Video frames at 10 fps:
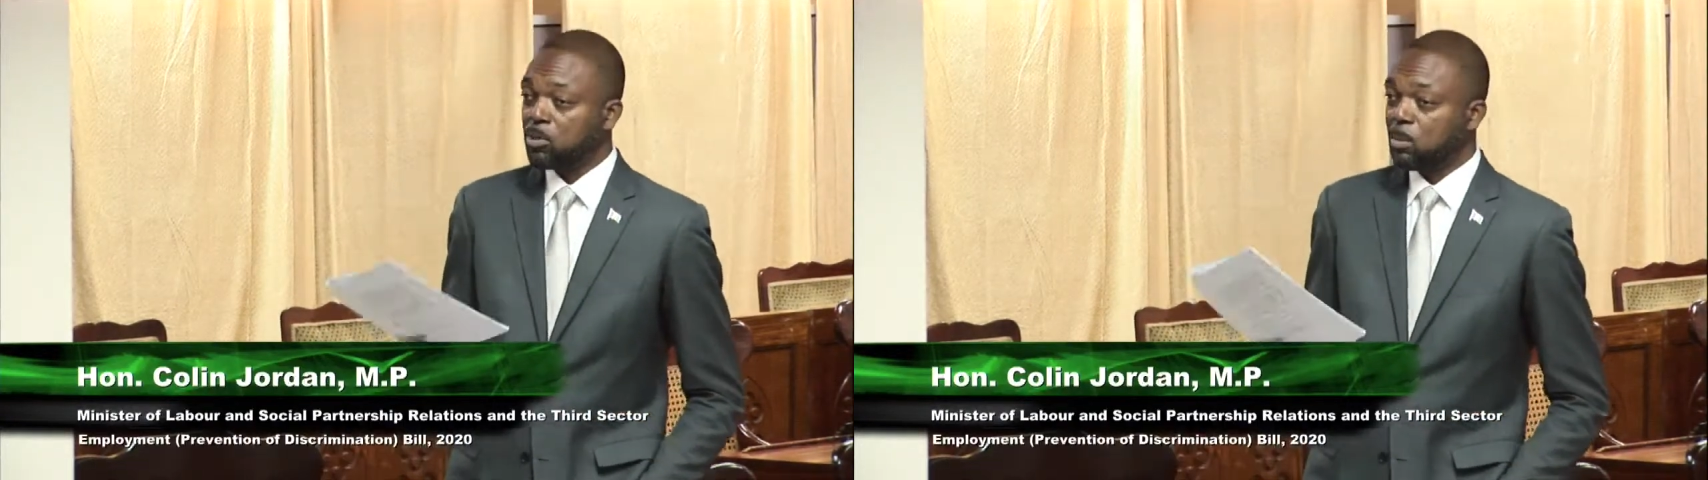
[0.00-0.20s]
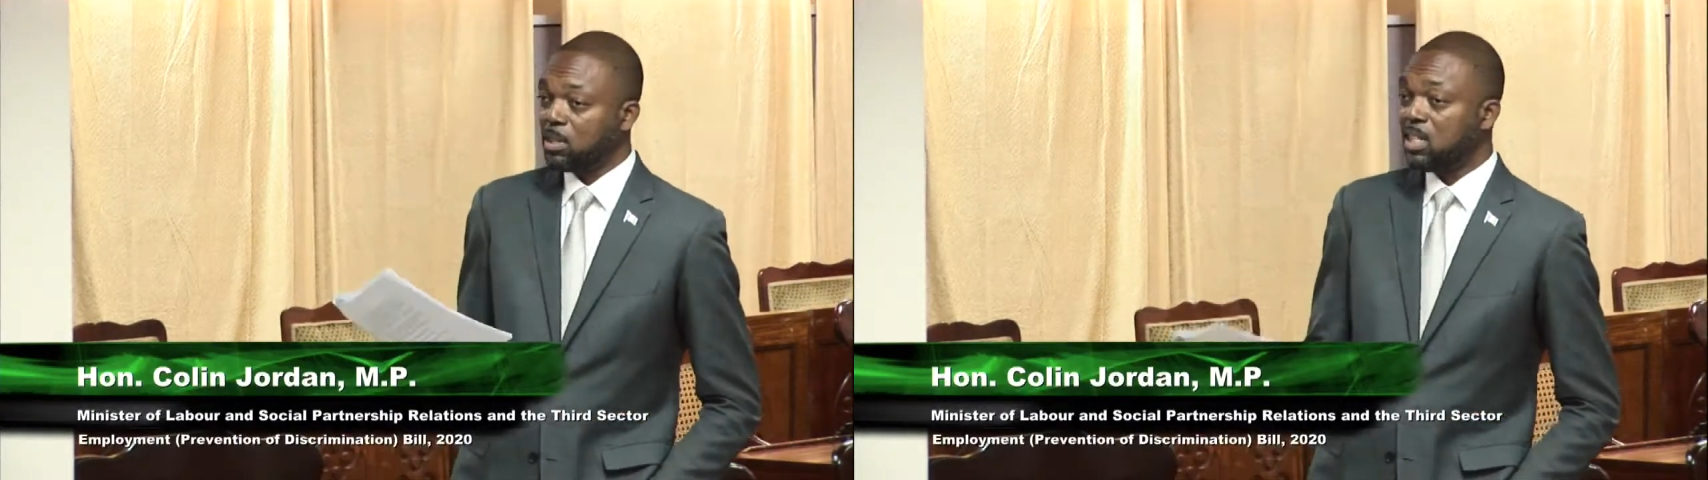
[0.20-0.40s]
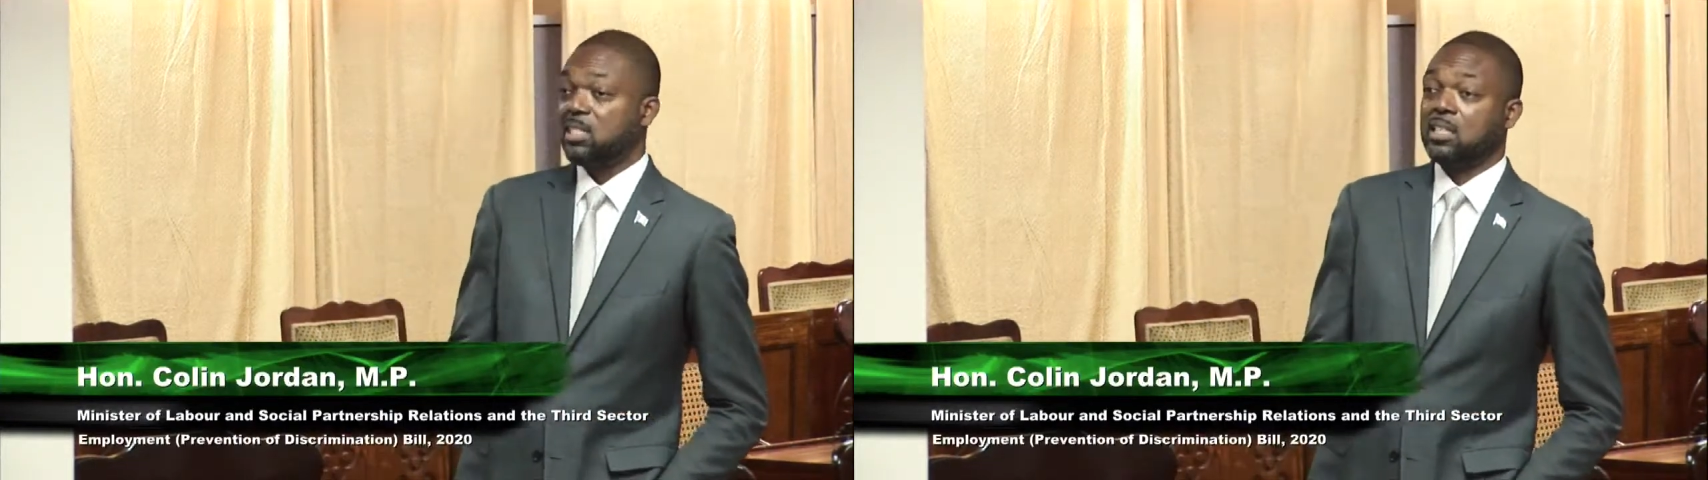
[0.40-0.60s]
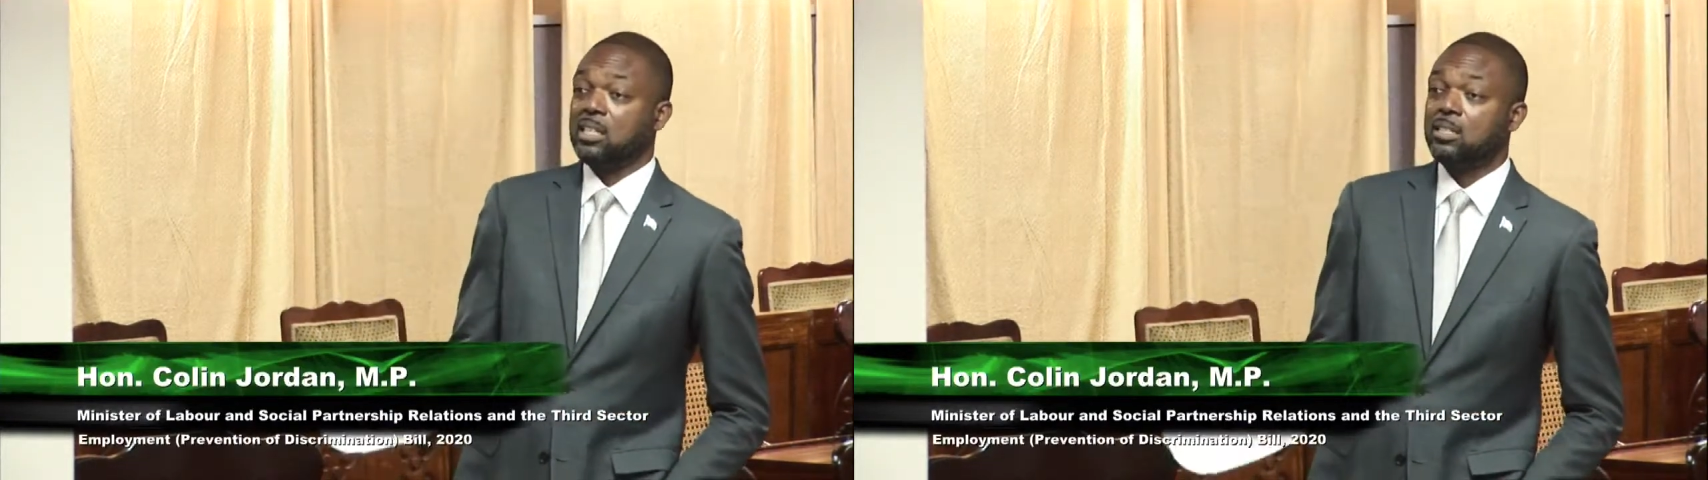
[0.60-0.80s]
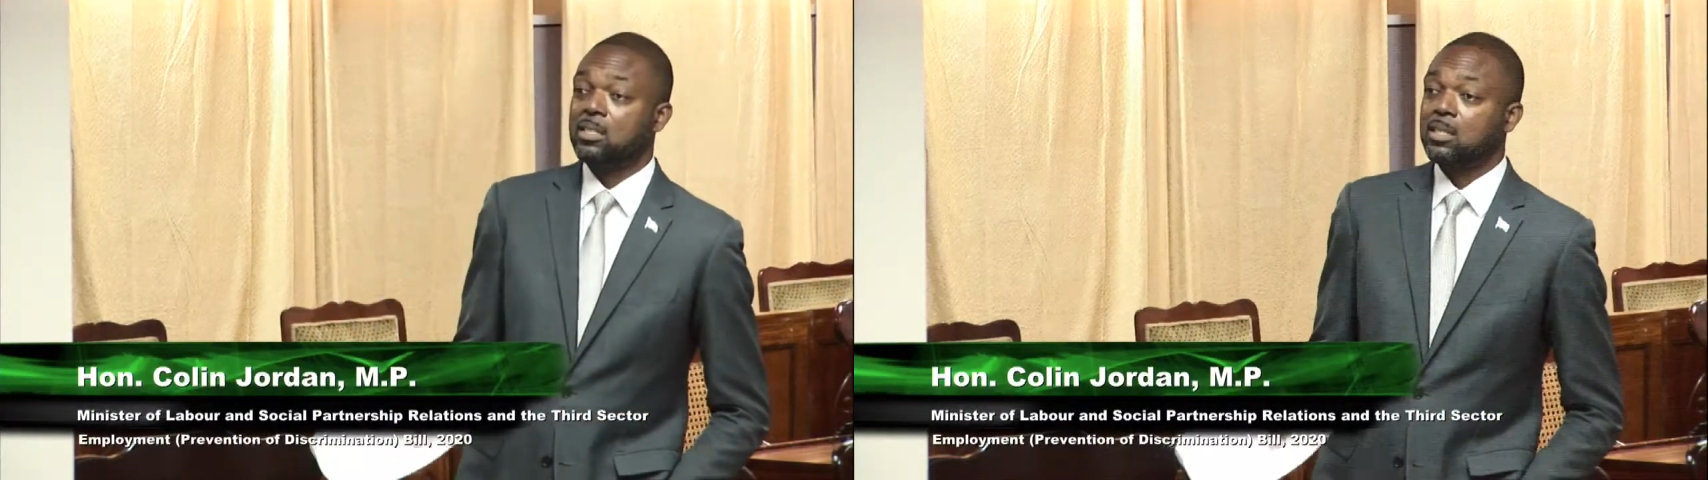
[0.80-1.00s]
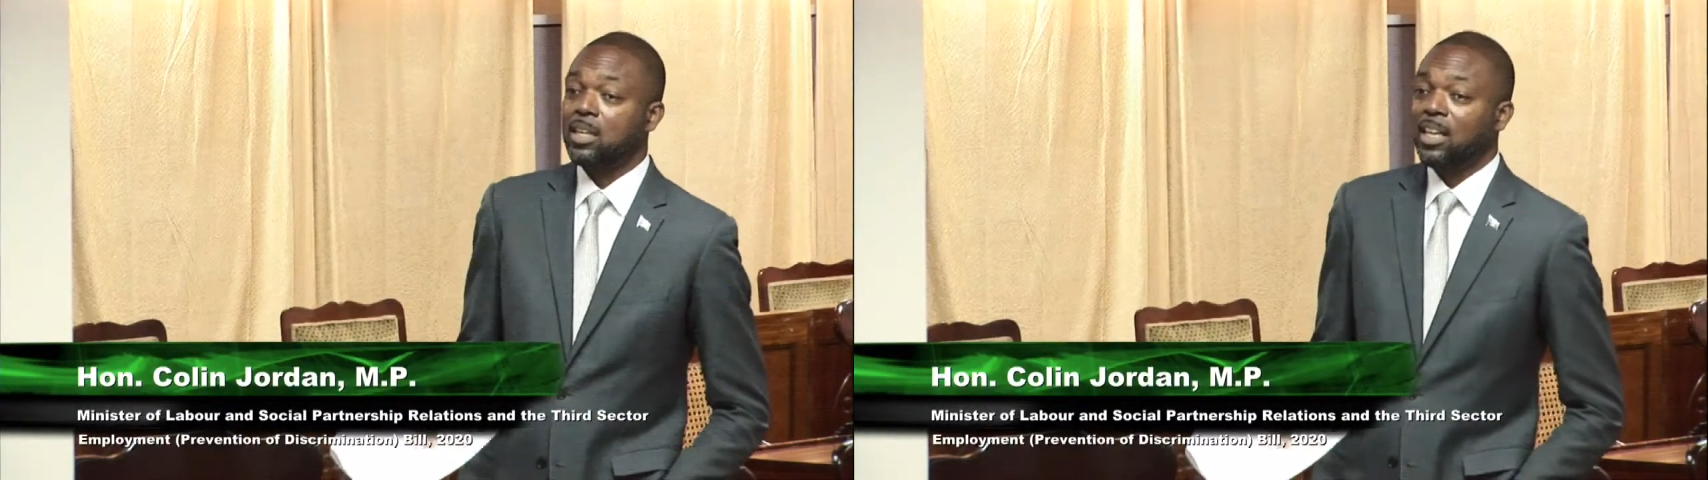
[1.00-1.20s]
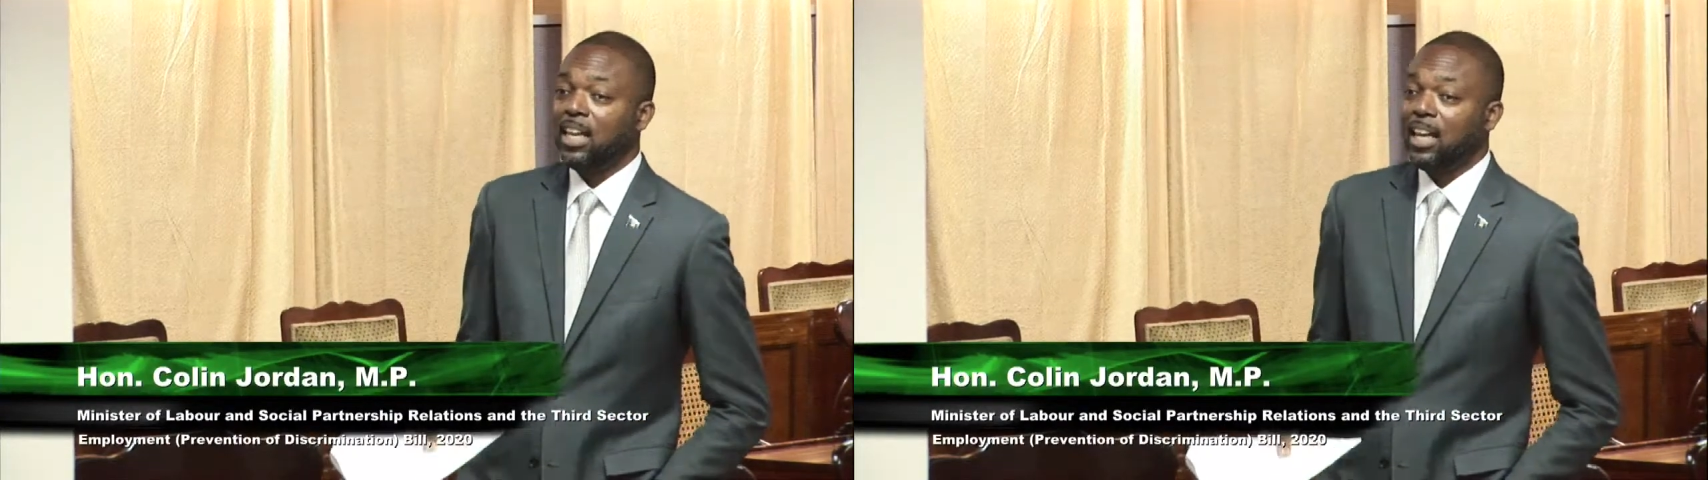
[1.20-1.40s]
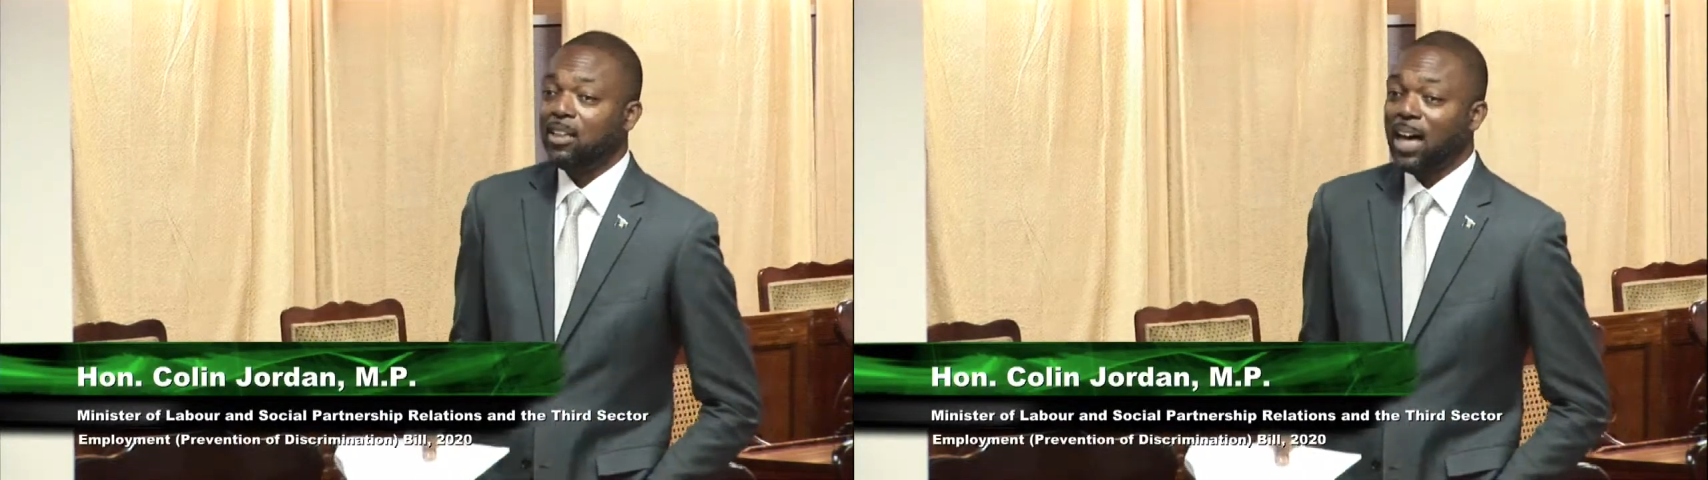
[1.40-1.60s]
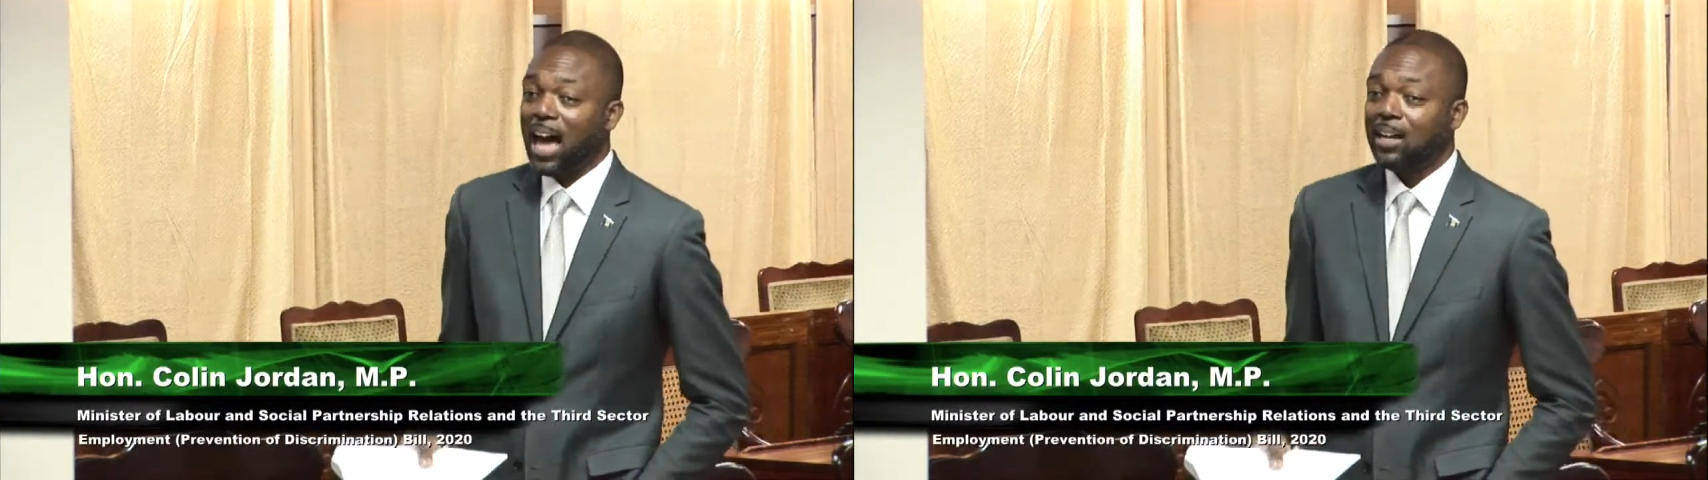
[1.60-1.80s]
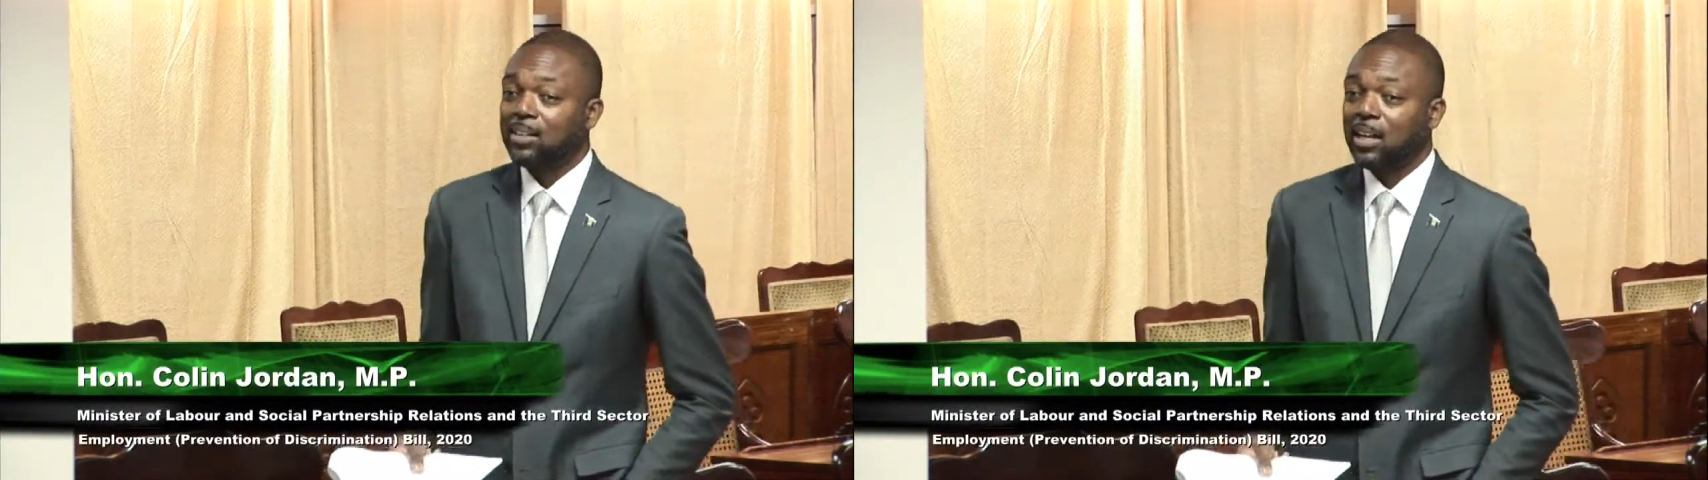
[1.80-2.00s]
some of these things that,